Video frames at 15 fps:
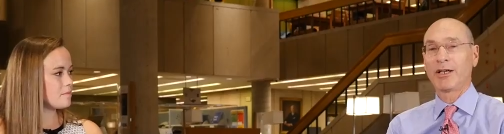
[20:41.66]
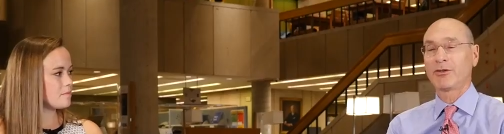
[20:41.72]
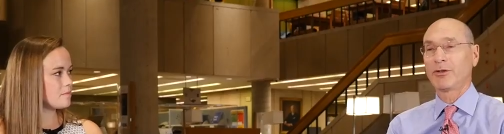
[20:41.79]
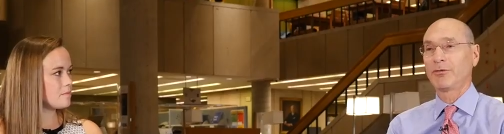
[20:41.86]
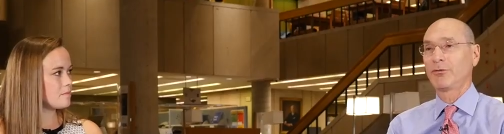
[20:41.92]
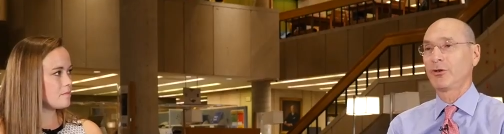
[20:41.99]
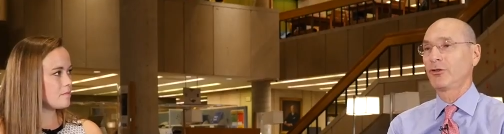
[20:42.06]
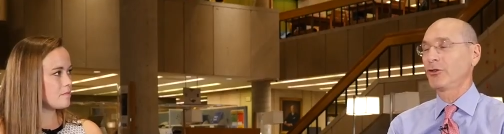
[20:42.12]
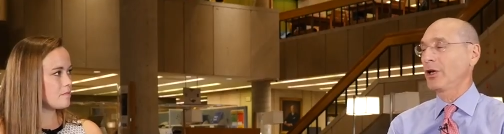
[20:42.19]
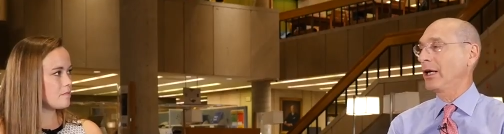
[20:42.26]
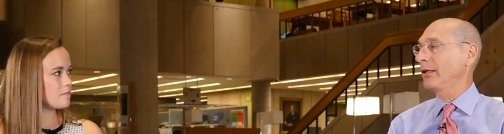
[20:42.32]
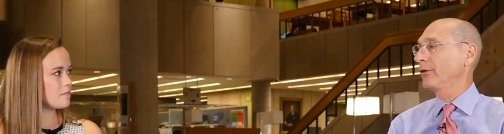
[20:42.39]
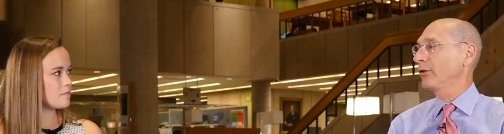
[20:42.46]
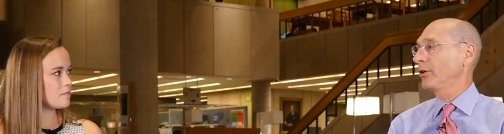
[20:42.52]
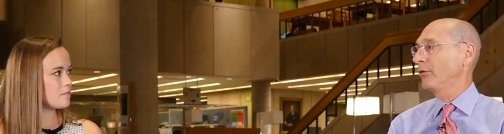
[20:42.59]
Speaker 1: Action for
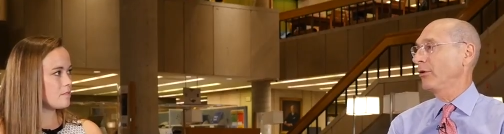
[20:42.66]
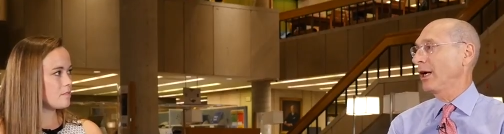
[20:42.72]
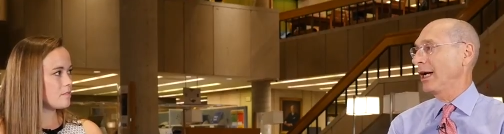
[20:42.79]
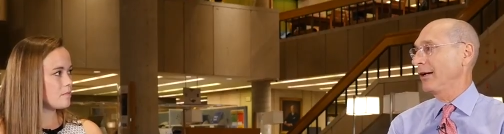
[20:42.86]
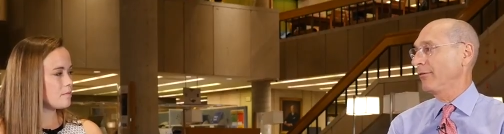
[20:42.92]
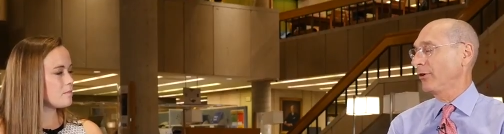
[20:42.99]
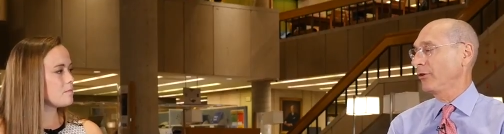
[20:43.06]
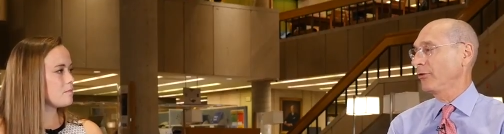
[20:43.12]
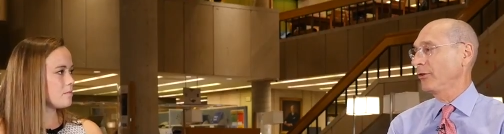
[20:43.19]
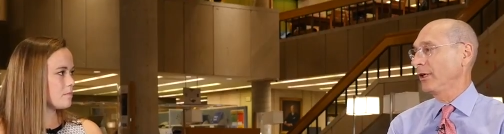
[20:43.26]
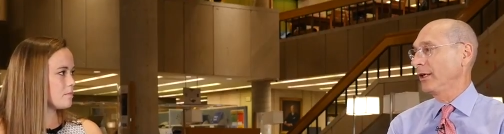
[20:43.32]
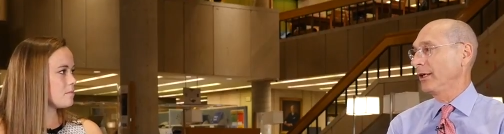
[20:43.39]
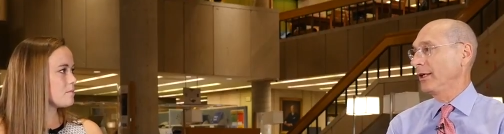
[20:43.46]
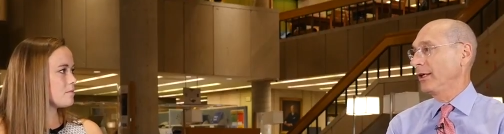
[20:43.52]
Childhood Arrivals,